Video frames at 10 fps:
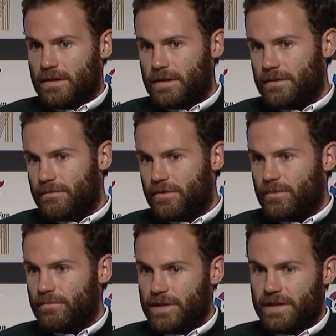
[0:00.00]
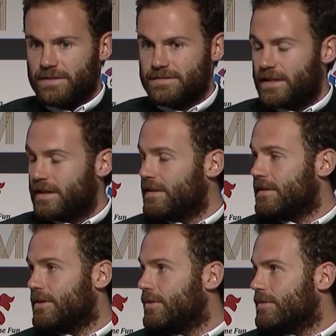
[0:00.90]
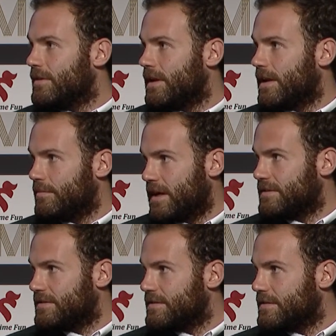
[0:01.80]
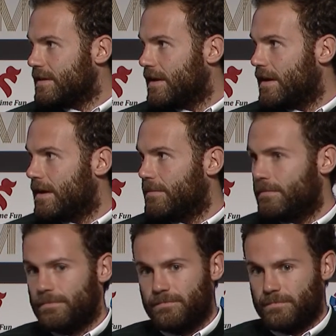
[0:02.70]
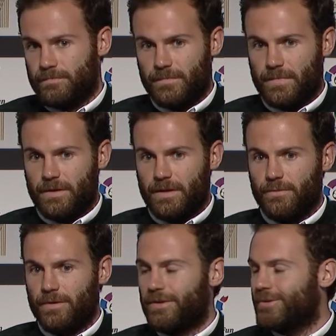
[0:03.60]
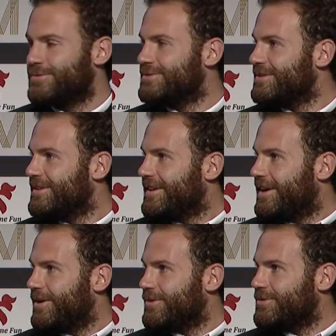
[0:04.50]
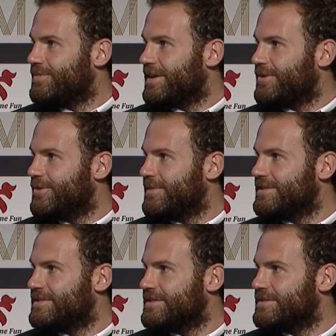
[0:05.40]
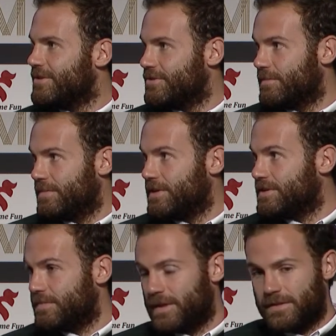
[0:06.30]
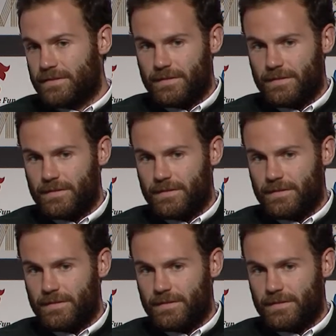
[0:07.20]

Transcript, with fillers: and from players that I didn't know, like Mats um, everyone knows how good Mats Hummels is on the pitch, but